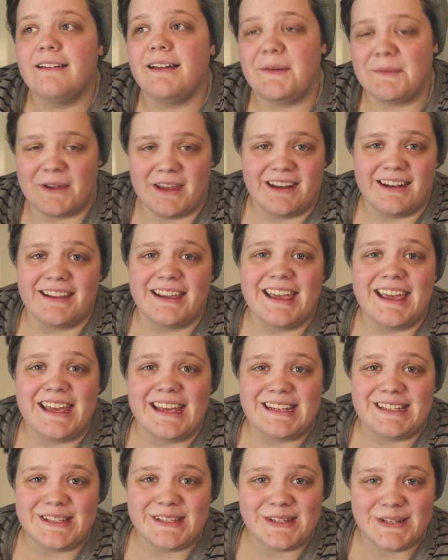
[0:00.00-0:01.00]
I'm kidding,
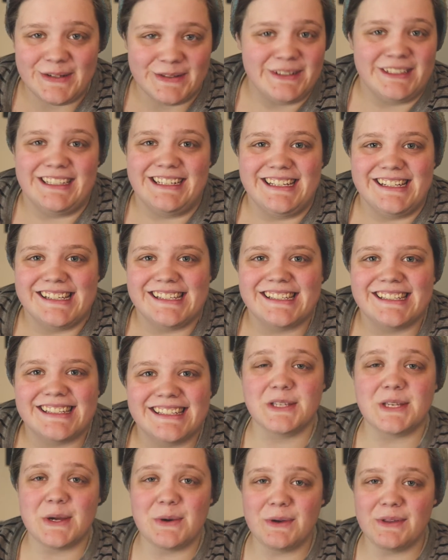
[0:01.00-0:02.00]
it totally is.
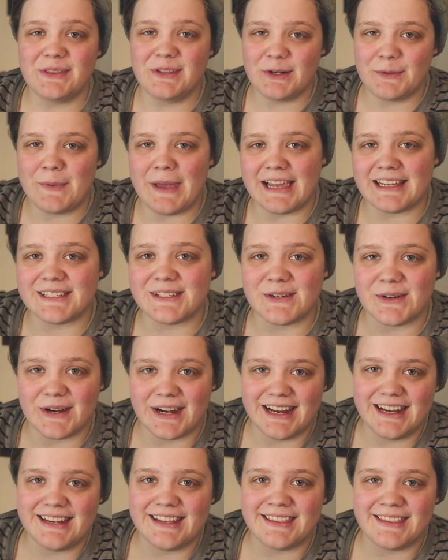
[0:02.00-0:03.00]
So a little
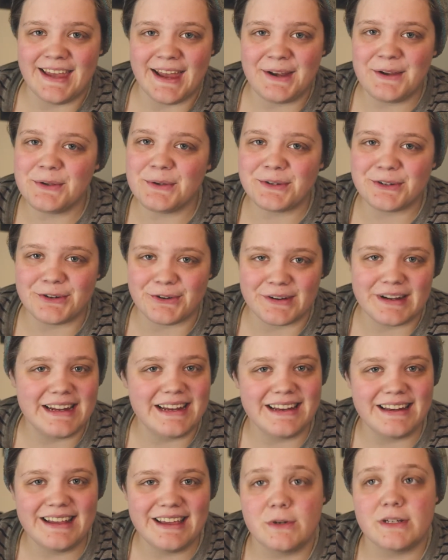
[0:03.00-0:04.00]
backstory, Nathanael
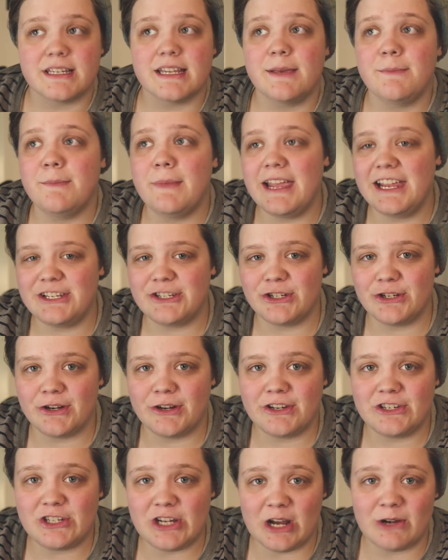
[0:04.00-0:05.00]
Greene was a
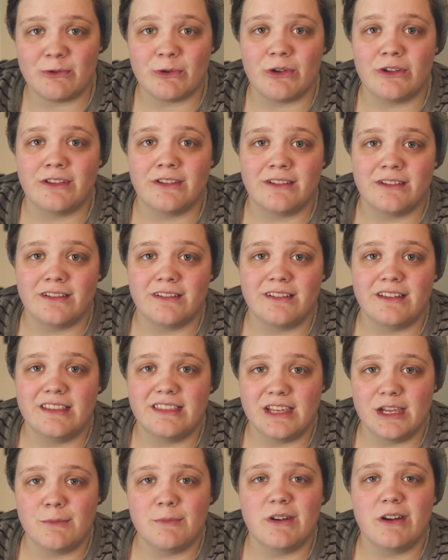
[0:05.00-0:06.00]
major general in
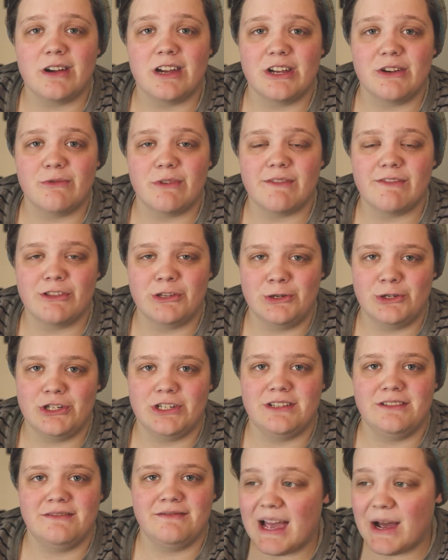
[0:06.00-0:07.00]
the American
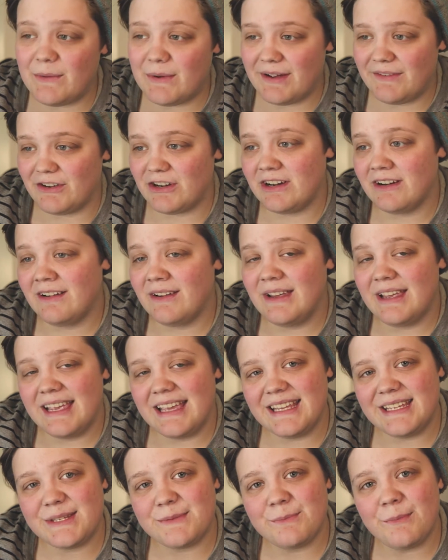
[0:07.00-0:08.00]
Revolution. However,
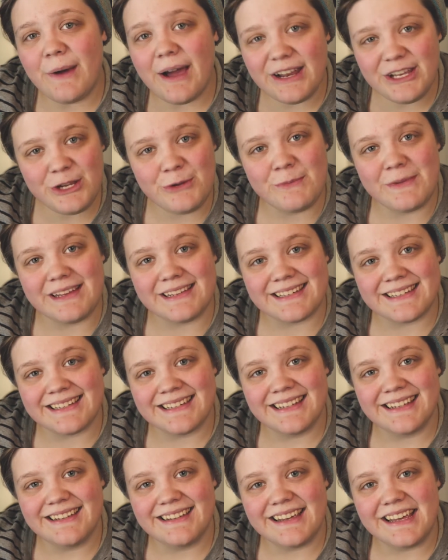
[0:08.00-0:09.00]
his monument
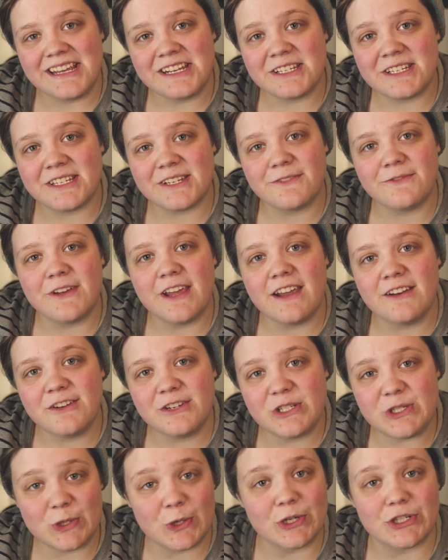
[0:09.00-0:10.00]
in Savannah,
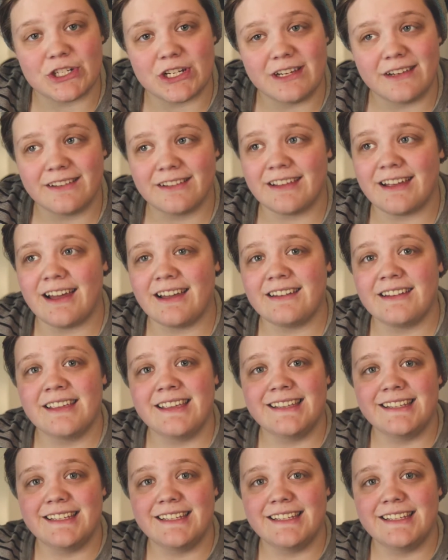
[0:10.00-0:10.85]
Georgia got